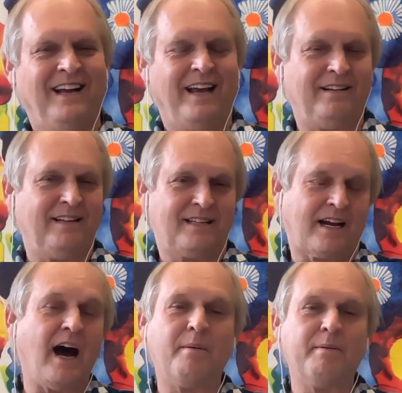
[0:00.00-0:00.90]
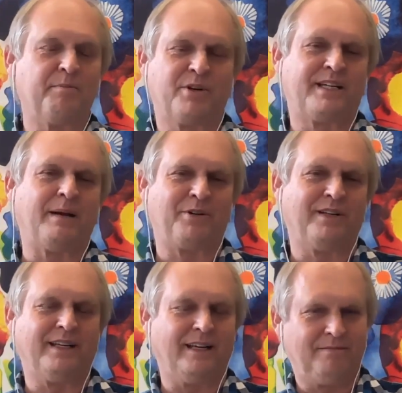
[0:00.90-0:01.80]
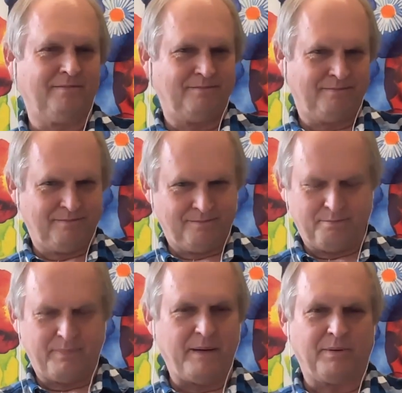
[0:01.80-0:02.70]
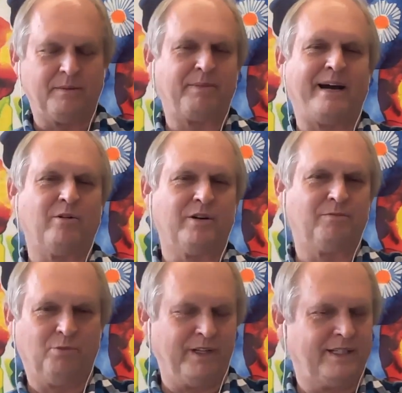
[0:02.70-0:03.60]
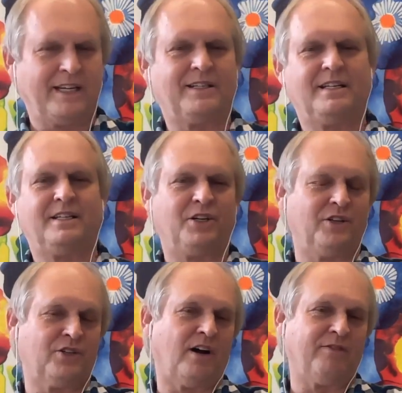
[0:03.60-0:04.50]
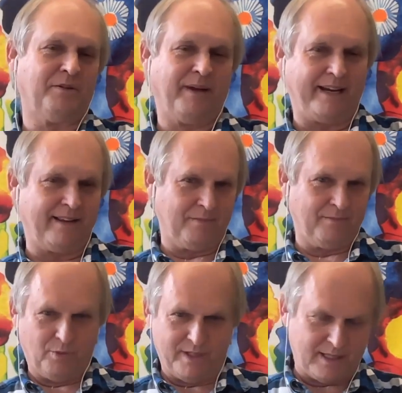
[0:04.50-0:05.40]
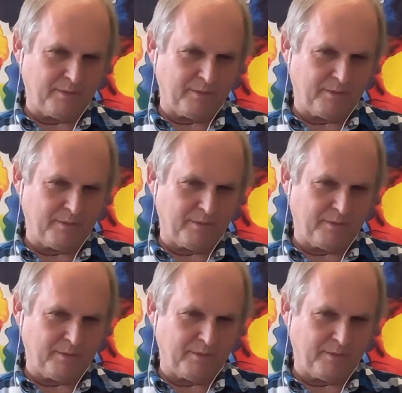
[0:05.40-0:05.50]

And it's common perception that people empowered with such decisions often make them with some